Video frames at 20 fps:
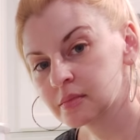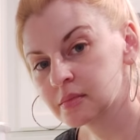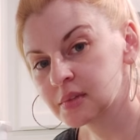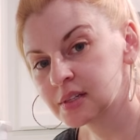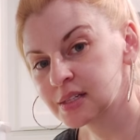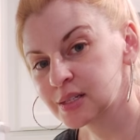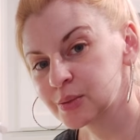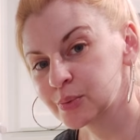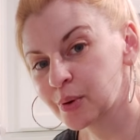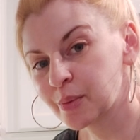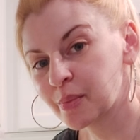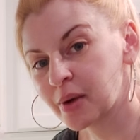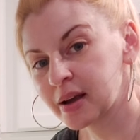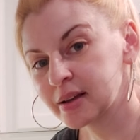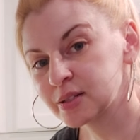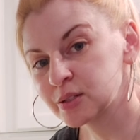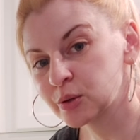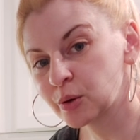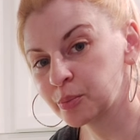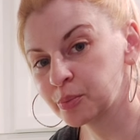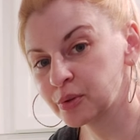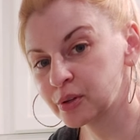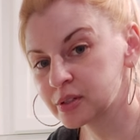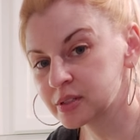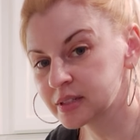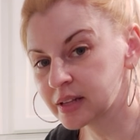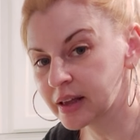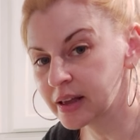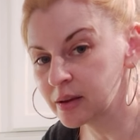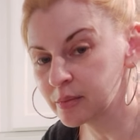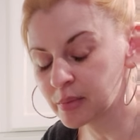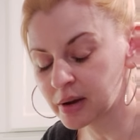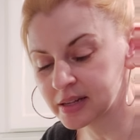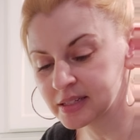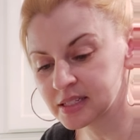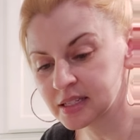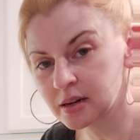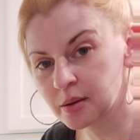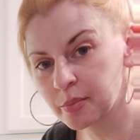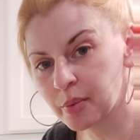This is what my soap looks like.
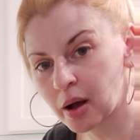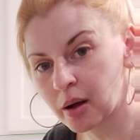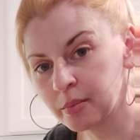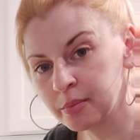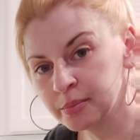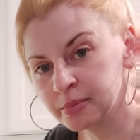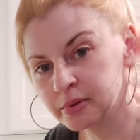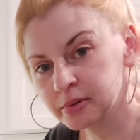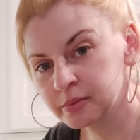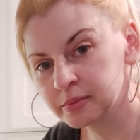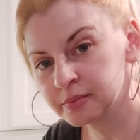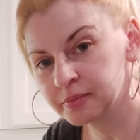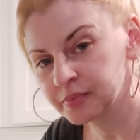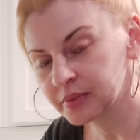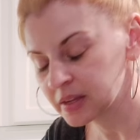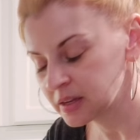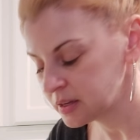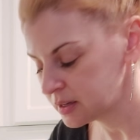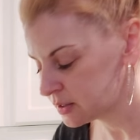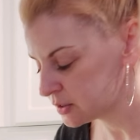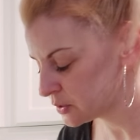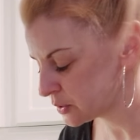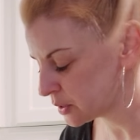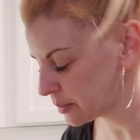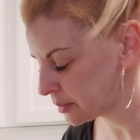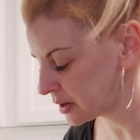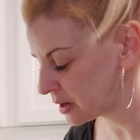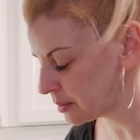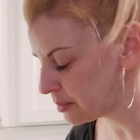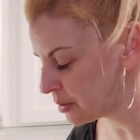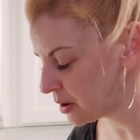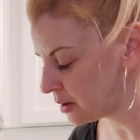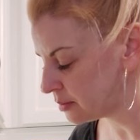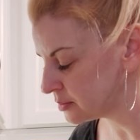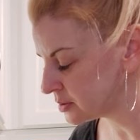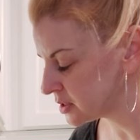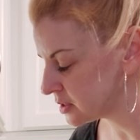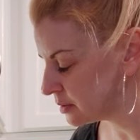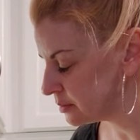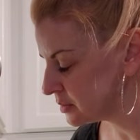Mine's in a pump. So I'm going to pump
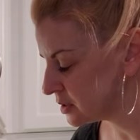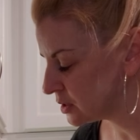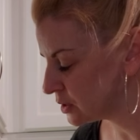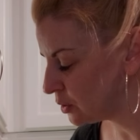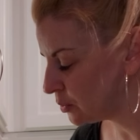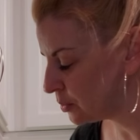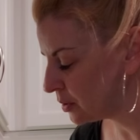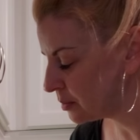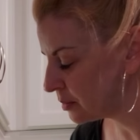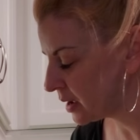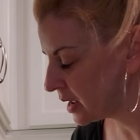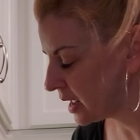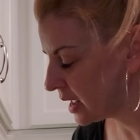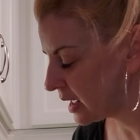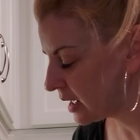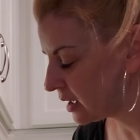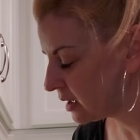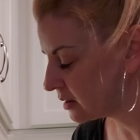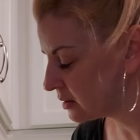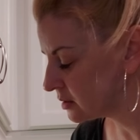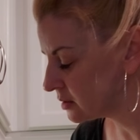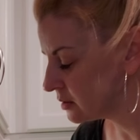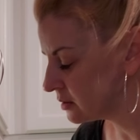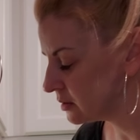some soap on my hand.